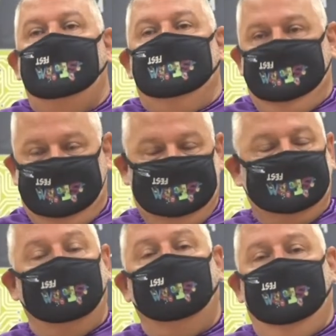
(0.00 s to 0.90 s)
is
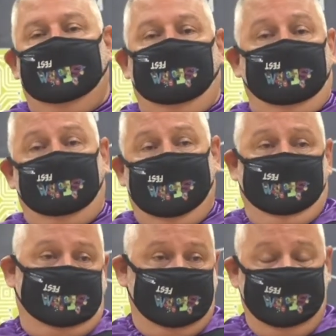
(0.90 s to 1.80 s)
somewhere
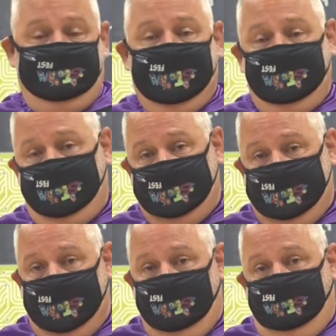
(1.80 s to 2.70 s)
around 3 to 5%.